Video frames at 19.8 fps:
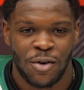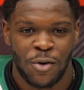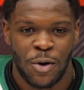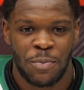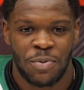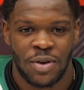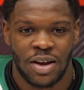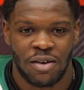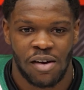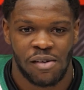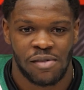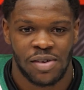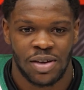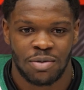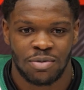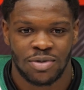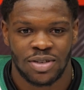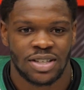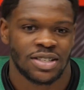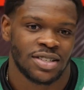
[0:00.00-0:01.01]
We play around with
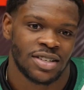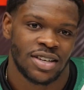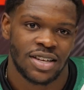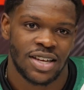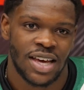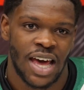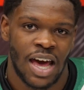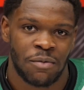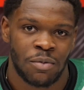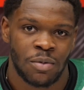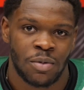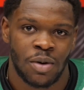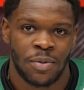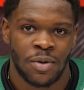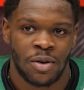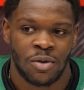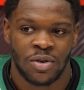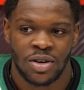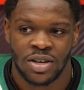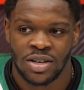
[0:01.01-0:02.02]
him. It's good to have him up
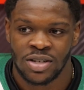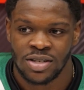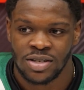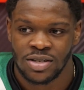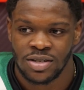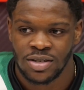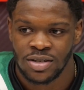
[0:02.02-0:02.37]
here with us.